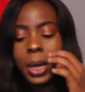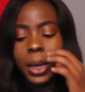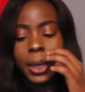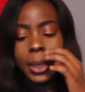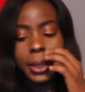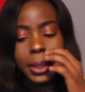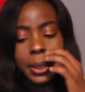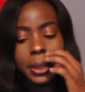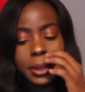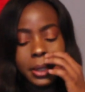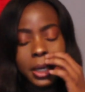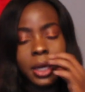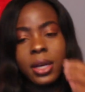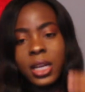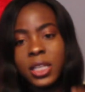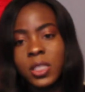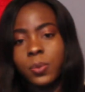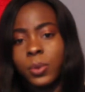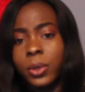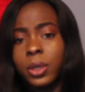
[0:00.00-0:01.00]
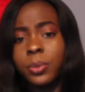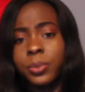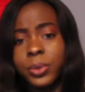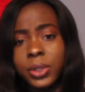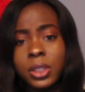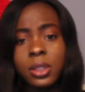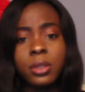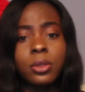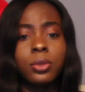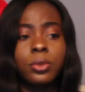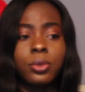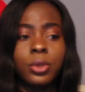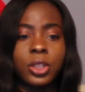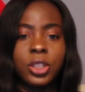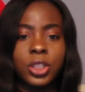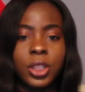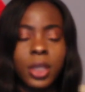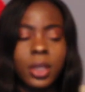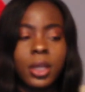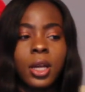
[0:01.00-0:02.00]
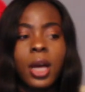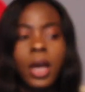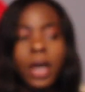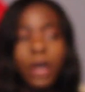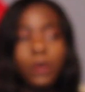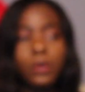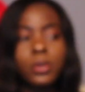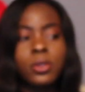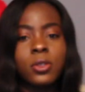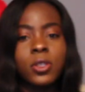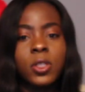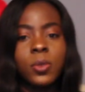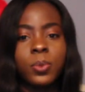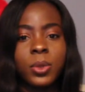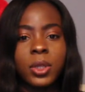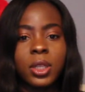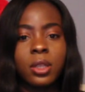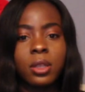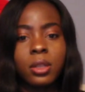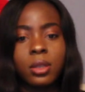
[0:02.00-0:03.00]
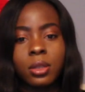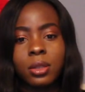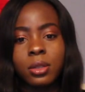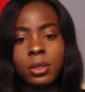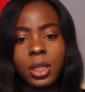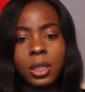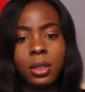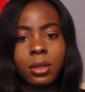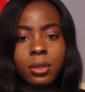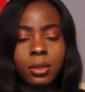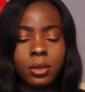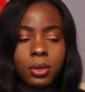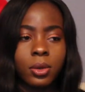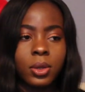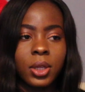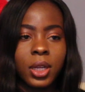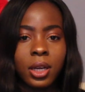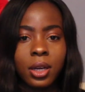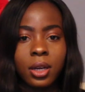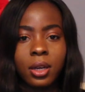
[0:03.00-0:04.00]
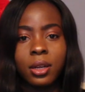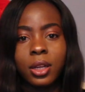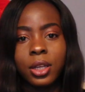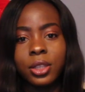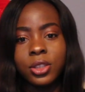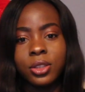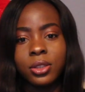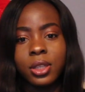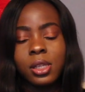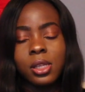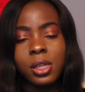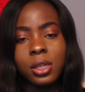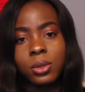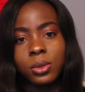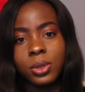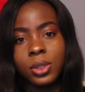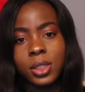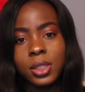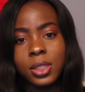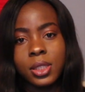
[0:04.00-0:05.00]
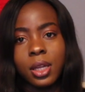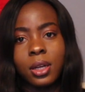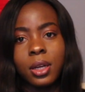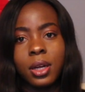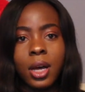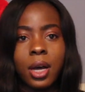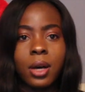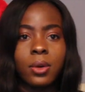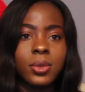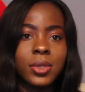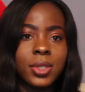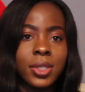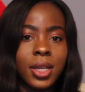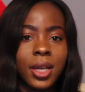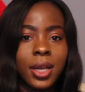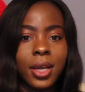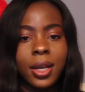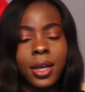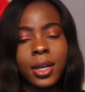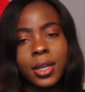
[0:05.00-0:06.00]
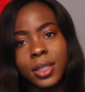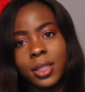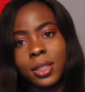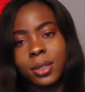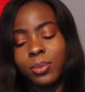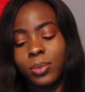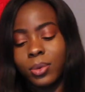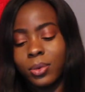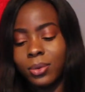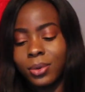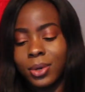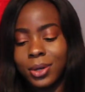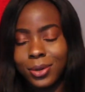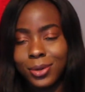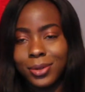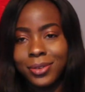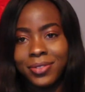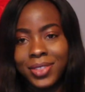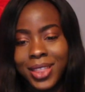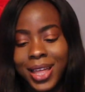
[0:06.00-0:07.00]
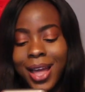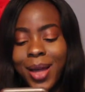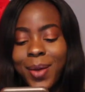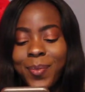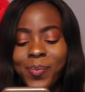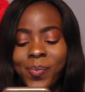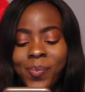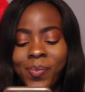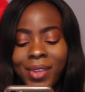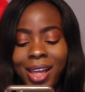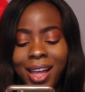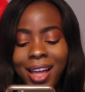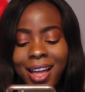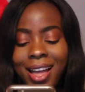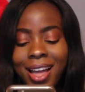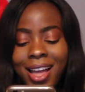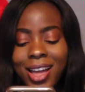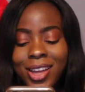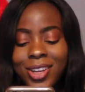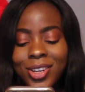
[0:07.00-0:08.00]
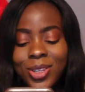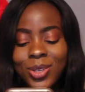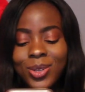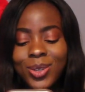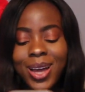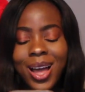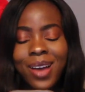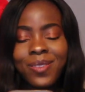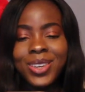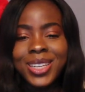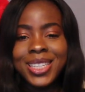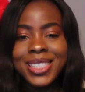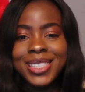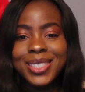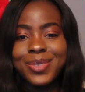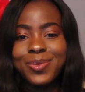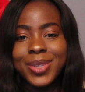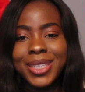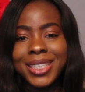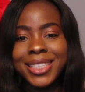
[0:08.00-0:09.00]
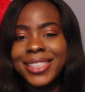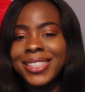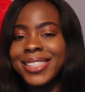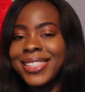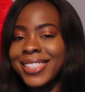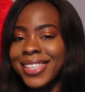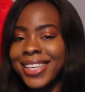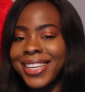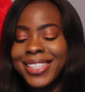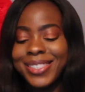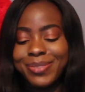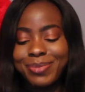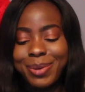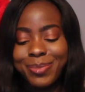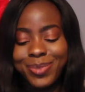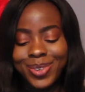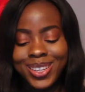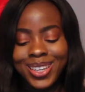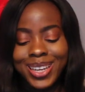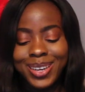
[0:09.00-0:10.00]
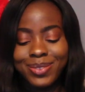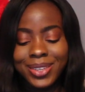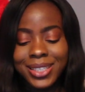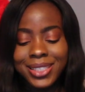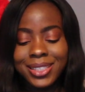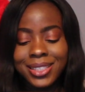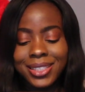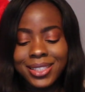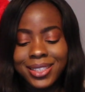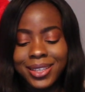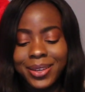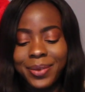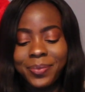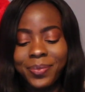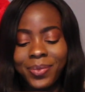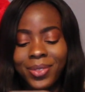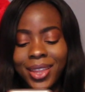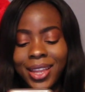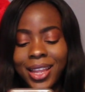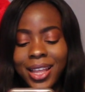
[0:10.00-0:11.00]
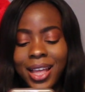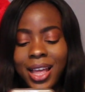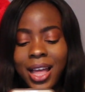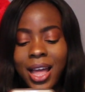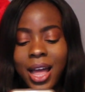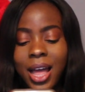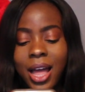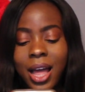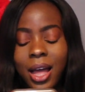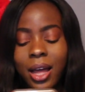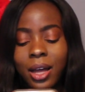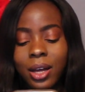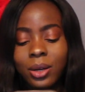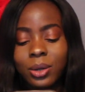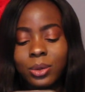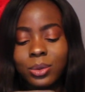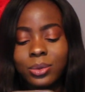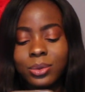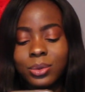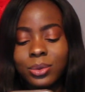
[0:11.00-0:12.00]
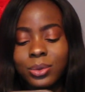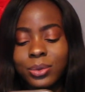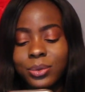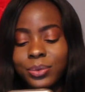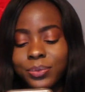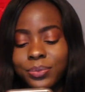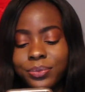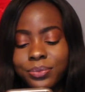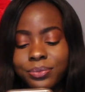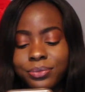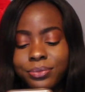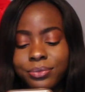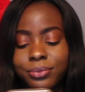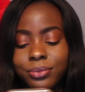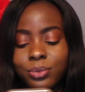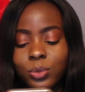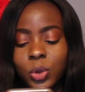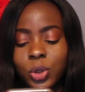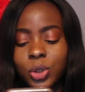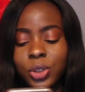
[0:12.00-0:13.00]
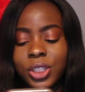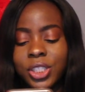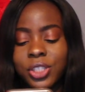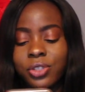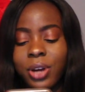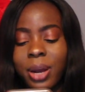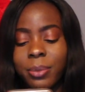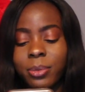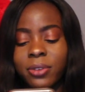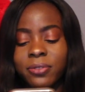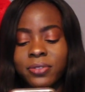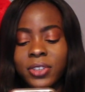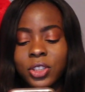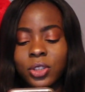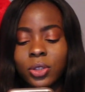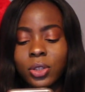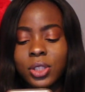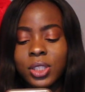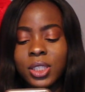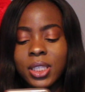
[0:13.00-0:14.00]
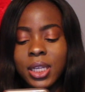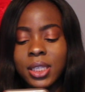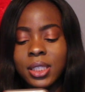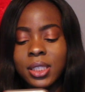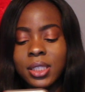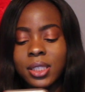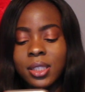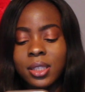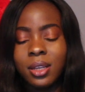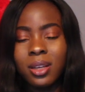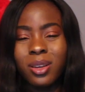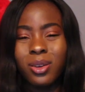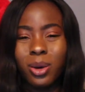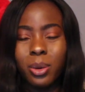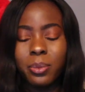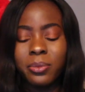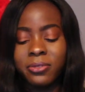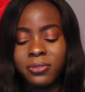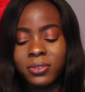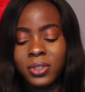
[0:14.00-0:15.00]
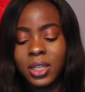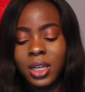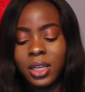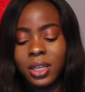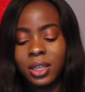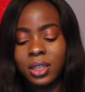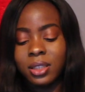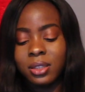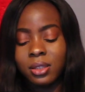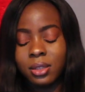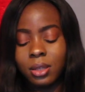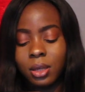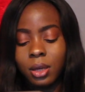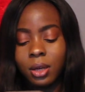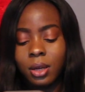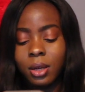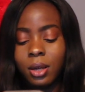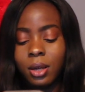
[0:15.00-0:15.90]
And yeah, I speak pretty good Russian. I also speak like other Nigerian languages like Hausa, Igbo, and all of that. Do you have any siblings? Yes, my brother, my sister. How would you describe your fashion sense? Comfy, I guess.